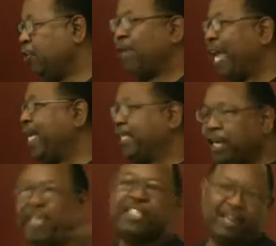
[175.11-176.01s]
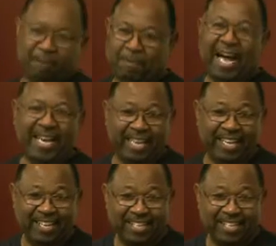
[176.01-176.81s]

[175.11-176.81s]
you can't touch everybody.